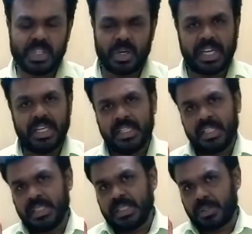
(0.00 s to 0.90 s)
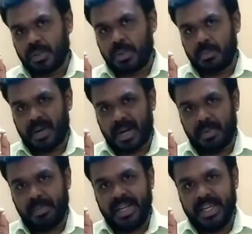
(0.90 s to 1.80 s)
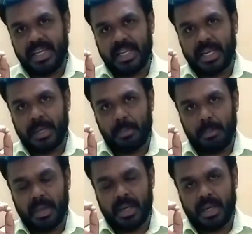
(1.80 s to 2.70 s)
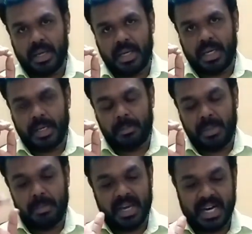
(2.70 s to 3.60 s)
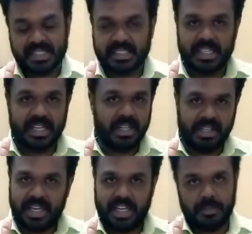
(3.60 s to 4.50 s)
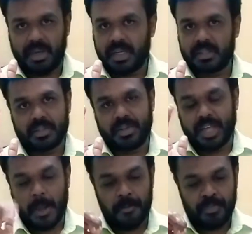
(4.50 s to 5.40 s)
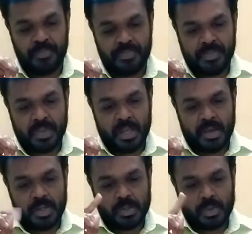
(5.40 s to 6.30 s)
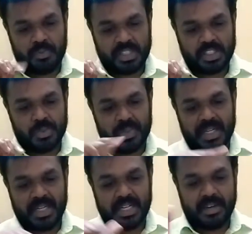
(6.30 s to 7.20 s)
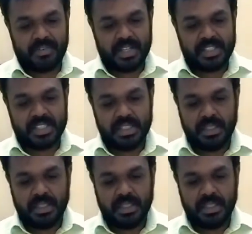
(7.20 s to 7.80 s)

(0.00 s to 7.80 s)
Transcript: Okay, so probably it may be asked in 8 more. Okay, so first one, definition.